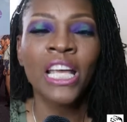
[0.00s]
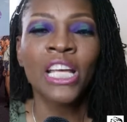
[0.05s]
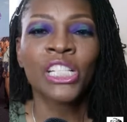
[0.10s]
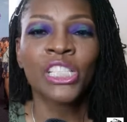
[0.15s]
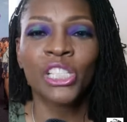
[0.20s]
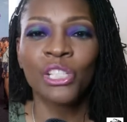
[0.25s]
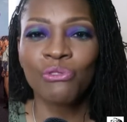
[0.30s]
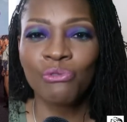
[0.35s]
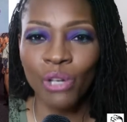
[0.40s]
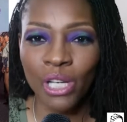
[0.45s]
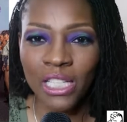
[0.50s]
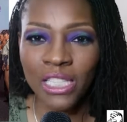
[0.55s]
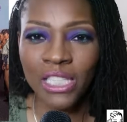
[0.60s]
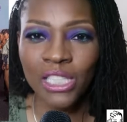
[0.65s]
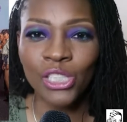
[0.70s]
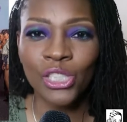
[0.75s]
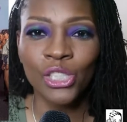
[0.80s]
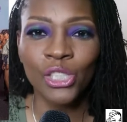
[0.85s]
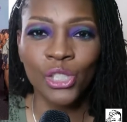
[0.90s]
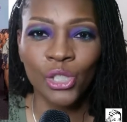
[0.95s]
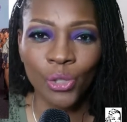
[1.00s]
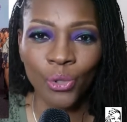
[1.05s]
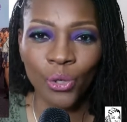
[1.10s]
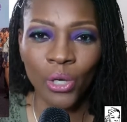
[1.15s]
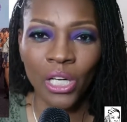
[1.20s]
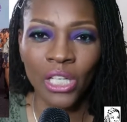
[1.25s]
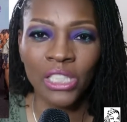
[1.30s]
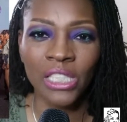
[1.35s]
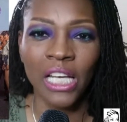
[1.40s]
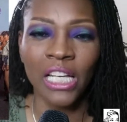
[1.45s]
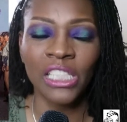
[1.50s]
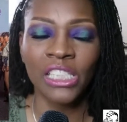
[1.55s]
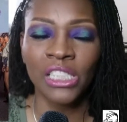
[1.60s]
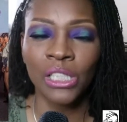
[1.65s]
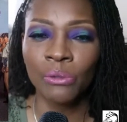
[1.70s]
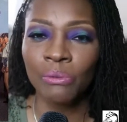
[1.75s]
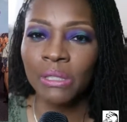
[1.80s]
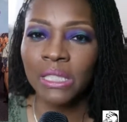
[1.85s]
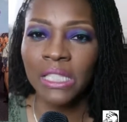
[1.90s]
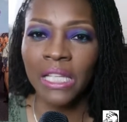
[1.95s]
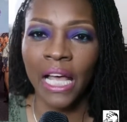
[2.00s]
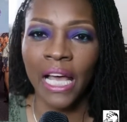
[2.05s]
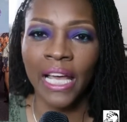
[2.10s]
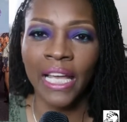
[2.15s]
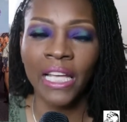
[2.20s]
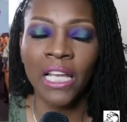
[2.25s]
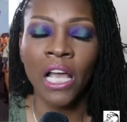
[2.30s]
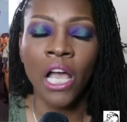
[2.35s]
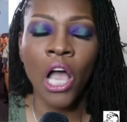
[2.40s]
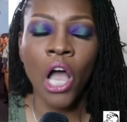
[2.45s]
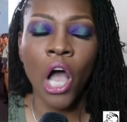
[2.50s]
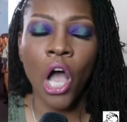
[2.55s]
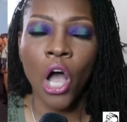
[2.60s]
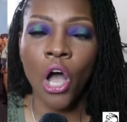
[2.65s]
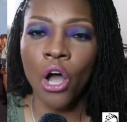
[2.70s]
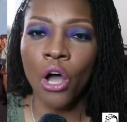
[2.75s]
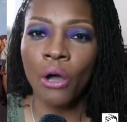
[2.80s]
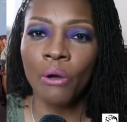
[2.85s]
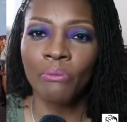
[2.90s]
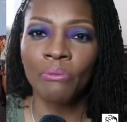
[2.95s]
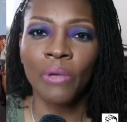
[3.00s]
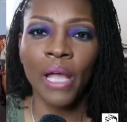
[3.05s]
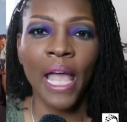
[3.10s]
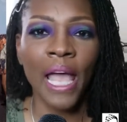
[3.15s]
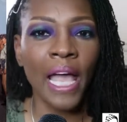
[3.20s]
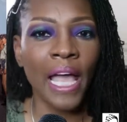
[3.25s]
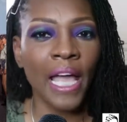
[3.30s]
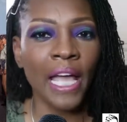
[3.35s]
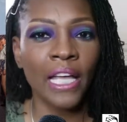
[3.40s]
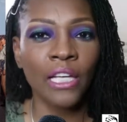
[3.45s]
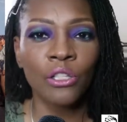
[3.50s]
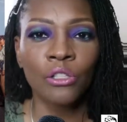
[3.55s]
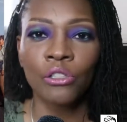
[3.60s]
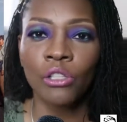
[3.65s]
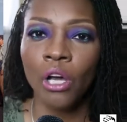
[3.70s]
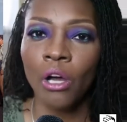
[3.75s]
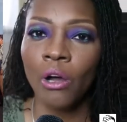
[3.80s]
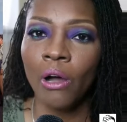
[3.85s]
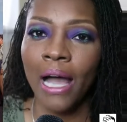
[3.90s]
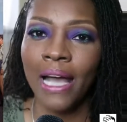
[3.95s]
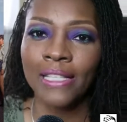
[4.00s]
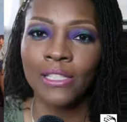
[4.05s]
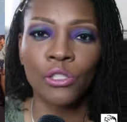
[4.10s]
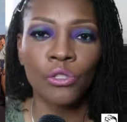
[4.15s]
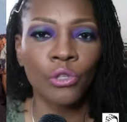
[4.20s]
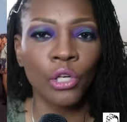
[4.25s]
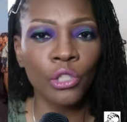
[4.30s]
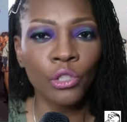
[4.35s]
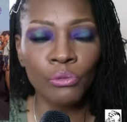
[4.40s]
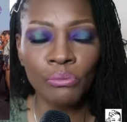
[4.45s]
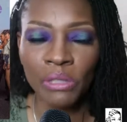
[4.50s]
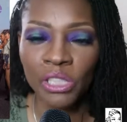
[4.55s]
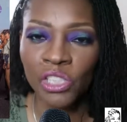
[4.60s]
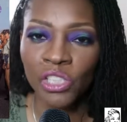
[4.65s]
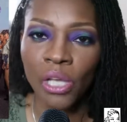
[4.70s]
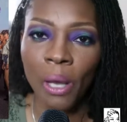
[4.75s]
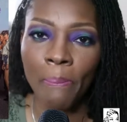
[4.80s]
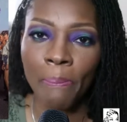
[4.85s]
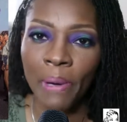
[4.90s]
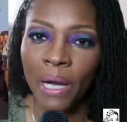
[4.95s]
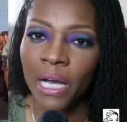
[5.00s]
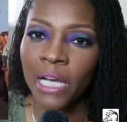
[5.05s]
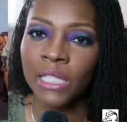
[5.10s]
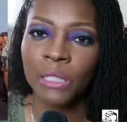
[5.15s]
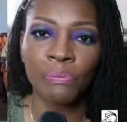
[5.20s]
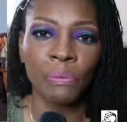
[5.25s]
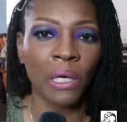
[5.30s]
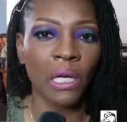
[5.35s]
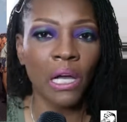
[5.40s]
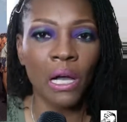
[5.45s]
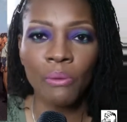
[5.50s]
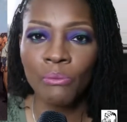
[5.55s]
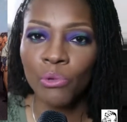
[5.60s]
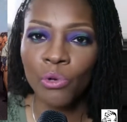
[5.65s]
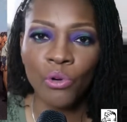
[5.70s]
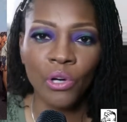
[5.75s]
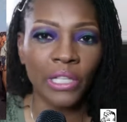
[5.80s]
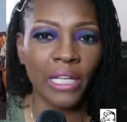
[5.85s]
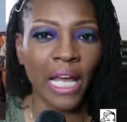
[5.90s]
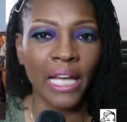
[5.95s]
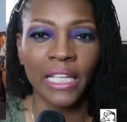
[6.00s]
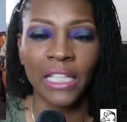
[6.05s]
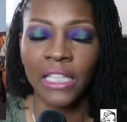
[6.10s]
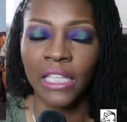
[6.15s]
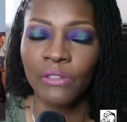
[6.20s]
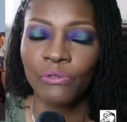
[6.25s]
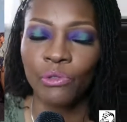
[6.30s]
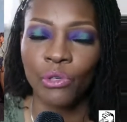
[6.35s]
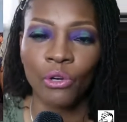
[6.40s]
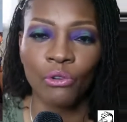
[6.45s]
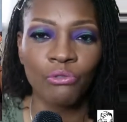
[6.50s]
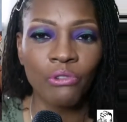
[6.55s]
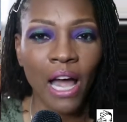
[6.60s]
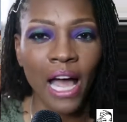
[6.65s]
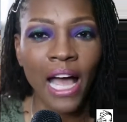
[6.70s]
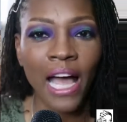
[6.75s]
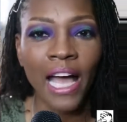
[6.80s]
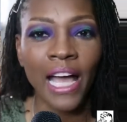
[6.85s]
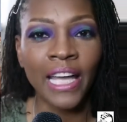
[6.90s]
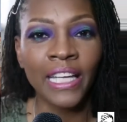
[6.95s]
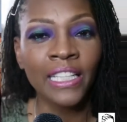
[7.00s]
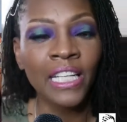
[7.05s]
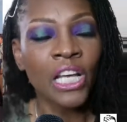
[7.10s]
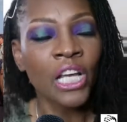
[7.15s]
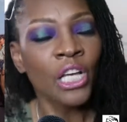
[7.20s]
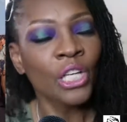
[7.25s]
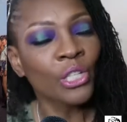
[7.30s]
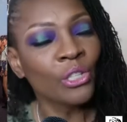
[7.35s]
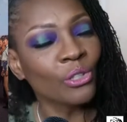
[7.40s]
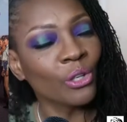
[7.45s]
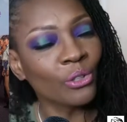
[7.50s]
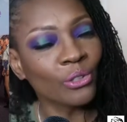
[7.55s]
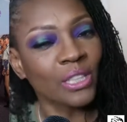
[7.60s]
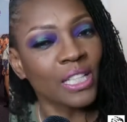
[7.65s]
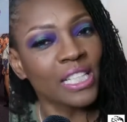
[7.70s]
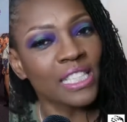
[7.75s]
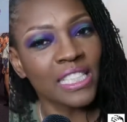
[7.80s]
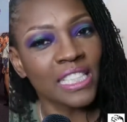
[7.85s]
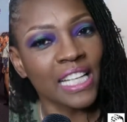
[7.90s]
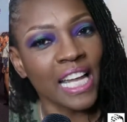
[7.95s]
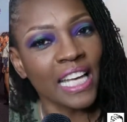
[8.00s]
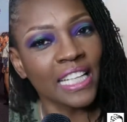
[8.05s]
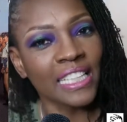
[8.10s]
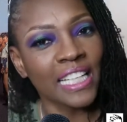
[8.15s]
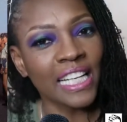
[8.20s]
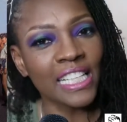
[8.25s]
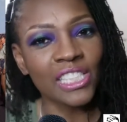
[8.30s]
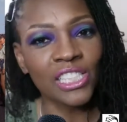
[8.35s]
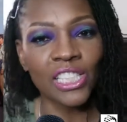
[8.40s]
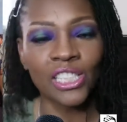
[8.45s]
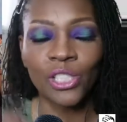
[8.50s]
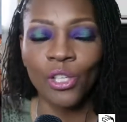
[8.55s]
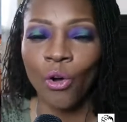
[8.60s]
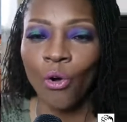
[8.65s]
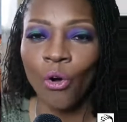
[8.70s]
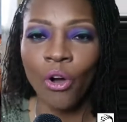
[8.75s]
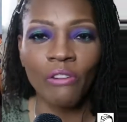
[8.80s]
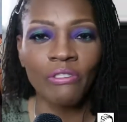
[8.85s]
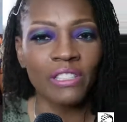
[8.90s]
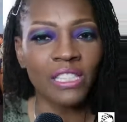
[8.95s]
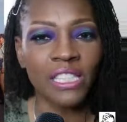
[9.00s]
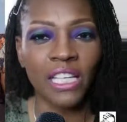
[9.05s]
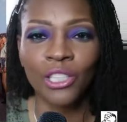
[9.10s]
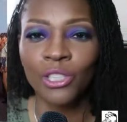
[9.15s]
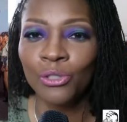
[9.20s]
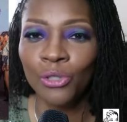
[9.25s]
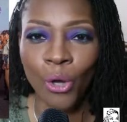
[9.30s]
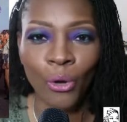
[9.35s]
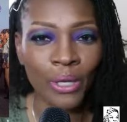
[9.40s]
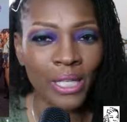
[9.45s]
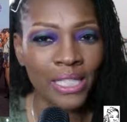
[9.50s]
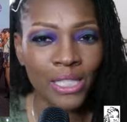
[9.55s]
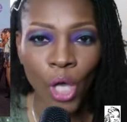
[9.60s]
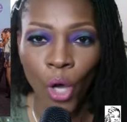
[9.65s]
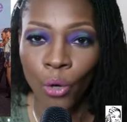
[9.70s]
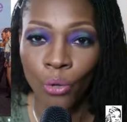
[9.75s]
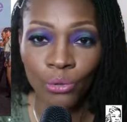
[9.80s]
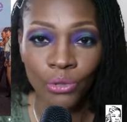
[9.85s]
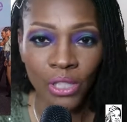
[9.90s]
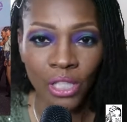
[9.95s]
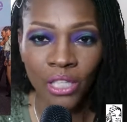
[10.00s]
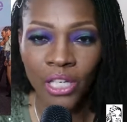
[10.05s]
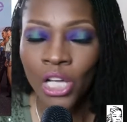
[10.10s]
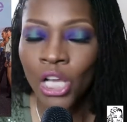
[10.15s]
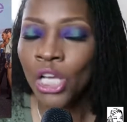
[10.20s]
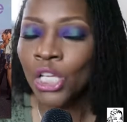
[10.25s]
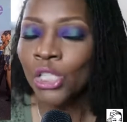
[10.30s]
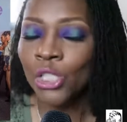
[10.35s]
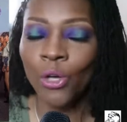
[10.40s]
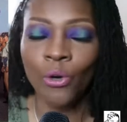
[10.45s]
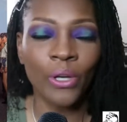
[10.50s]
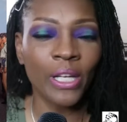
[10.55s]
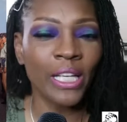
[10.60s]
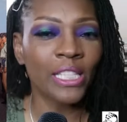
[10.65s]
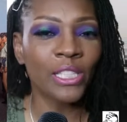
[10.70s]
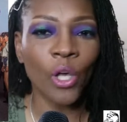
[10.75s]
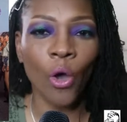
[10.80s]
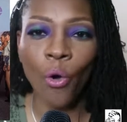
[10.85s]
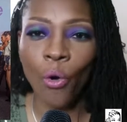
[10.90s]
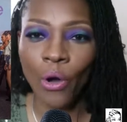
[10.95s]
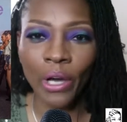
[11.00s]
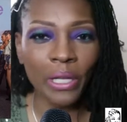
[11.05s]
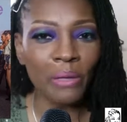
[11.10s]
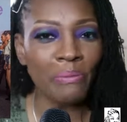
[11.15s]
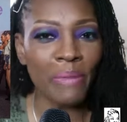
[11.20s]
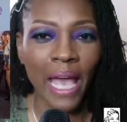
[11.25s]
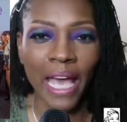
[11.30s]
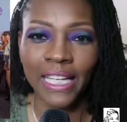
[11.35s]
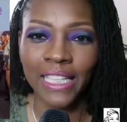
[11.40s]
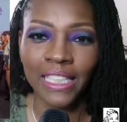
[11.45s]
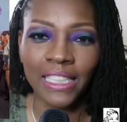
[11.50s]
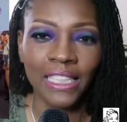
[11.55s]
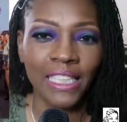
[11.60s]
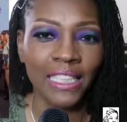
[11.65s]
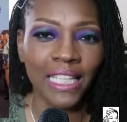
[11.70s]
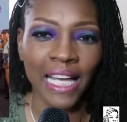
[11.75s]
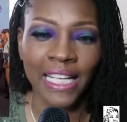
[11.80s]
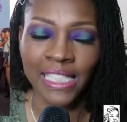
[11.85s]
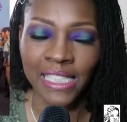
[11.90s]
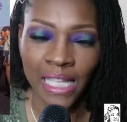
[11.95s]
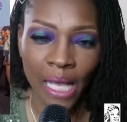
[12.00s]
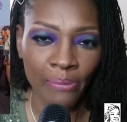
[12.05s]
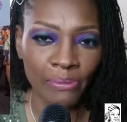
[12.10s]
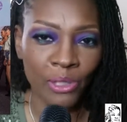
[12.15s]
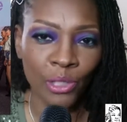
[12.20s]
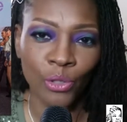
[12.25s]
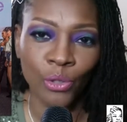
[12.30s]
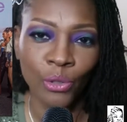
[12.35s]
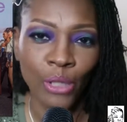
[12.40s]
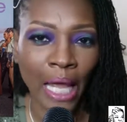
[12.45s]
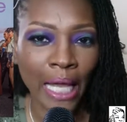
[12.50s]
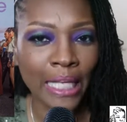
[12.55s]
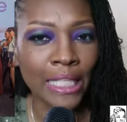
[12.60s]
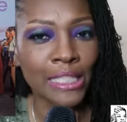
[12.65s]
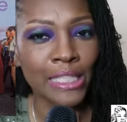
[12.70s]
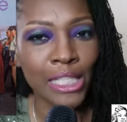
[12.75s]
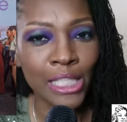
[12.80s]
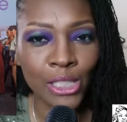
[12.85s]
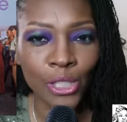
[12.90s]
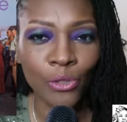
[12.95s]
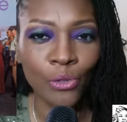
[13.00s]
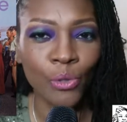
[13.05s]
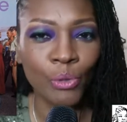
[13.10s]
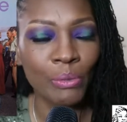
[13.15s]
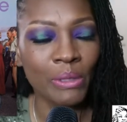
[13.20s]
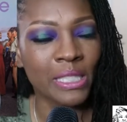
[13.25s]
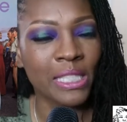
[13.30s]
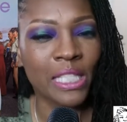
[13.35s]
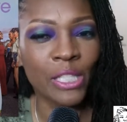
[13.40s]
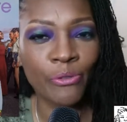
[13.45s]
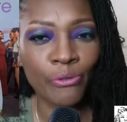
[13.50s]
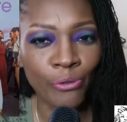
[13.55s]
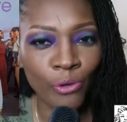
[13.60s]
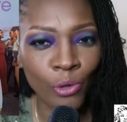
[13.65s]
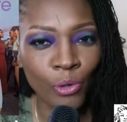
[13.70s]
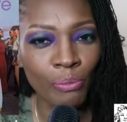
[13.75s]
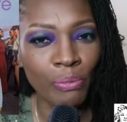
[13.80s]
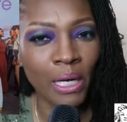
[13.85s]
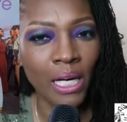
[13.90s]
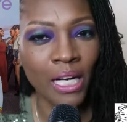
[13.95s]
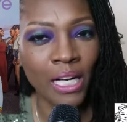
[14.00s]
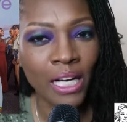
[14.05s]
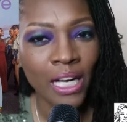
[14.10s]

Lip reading: She runs into George and she was like, hey, I saw you missed your bus, but come on, I can give you a ride, things of that nature. So all of a sudden, he's older. So he's automatically like skeptical, like, is this Uber, is this Fuba